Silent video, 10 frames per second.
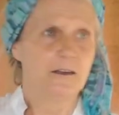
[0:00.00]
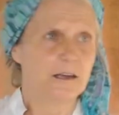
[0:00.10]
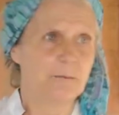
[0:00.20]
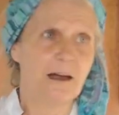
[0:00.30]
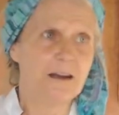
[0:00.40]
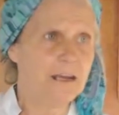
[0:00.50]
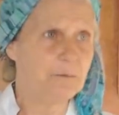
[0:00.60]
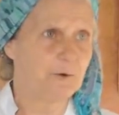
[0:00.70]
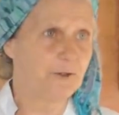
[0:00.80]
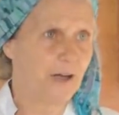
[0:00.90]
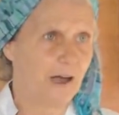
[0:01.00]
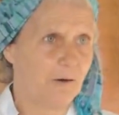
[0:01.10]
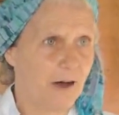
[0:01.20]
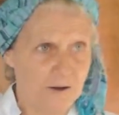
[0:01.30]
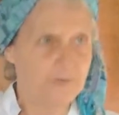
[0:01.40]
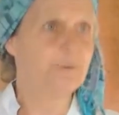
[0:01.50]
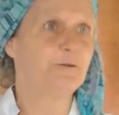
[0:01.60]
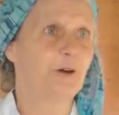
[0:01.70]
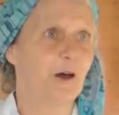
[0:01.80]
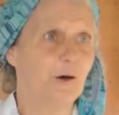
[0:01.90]
"Gimana Ibu tahu? How did
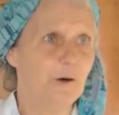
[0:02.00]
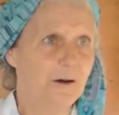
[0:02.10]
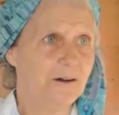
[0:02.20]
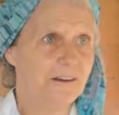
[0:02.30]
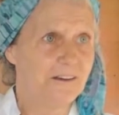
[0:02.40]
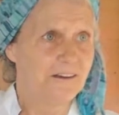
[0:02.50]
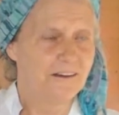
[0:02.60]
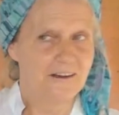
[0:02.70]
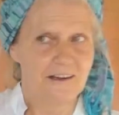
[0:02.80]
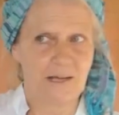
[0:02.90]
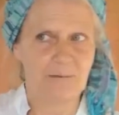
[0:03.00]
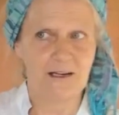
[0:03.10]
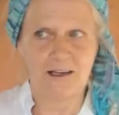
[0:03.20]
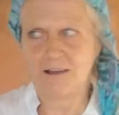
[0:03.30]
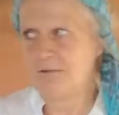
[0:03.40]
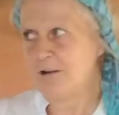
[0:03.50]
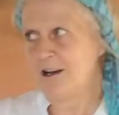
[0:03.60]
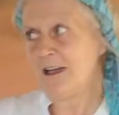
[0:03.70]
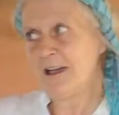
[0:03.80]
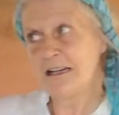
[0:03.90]
you know?" And I'd be like,
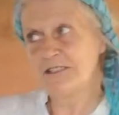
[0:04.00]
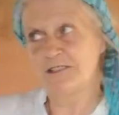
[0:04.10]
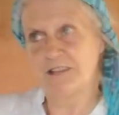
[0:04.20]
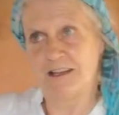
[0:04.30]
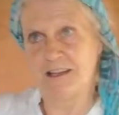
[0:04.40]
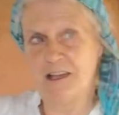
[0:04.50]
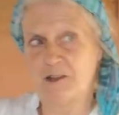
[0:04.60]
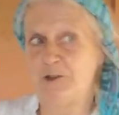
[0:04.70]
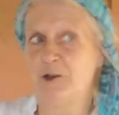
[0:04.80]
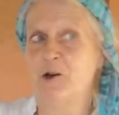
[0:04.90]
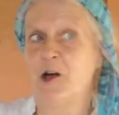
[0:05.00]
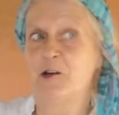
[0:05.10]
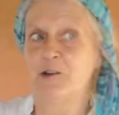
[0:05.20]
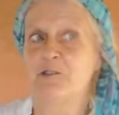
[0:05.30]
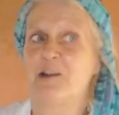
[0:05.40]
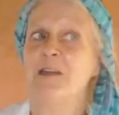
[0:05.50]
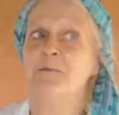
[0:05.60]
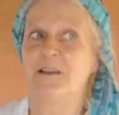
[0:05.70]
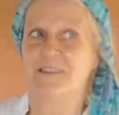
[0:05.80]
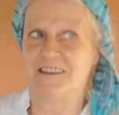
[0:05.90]
"Well, actually, your own
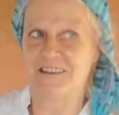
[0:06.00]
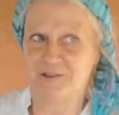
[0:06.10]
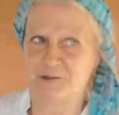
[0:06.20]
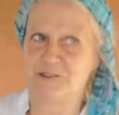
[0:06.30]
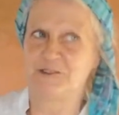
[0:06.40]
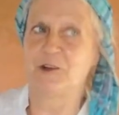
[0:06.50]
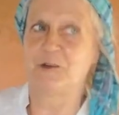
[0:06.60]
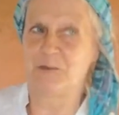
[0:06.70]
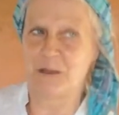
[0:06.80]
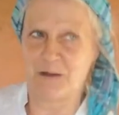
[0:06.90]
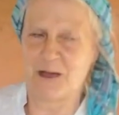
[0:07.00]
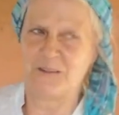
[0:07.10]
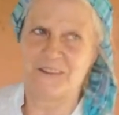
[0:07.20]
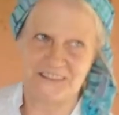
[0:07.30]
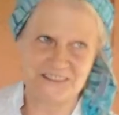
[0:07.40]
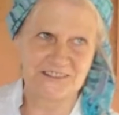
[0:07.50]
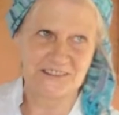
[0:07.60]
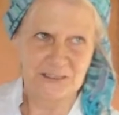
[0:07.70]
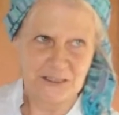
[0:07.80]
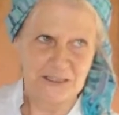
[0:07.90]
grandmother told me about this.
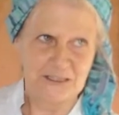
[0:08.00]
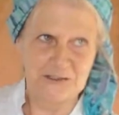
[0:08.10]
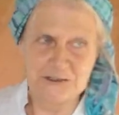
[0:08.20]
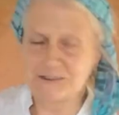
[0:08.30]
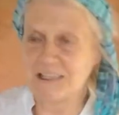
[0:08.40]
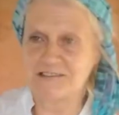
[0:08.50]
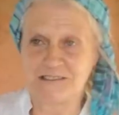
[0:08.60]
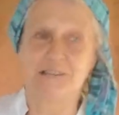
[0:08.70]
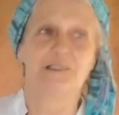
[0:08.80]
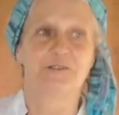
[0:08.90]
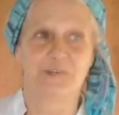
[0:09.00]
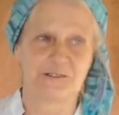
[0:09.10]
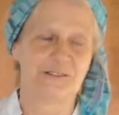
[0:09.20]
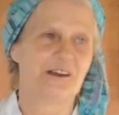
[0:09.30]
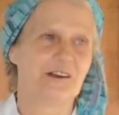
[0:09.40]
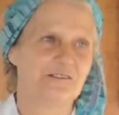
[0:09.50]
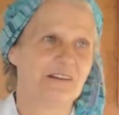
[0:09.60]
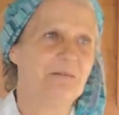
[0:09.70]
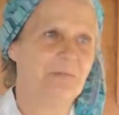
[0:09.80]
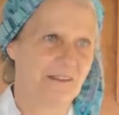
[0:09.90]
You should actually go and talk to your own
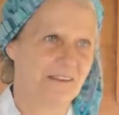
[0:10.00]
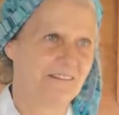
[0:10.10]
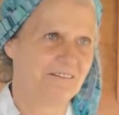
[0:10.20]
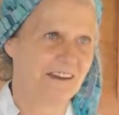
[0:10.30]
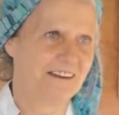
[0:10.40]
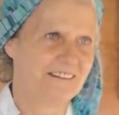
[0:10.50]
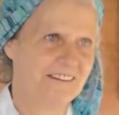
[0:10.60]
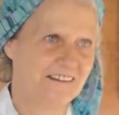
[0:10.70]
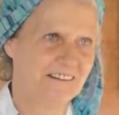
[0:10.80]
grandmother, in fact,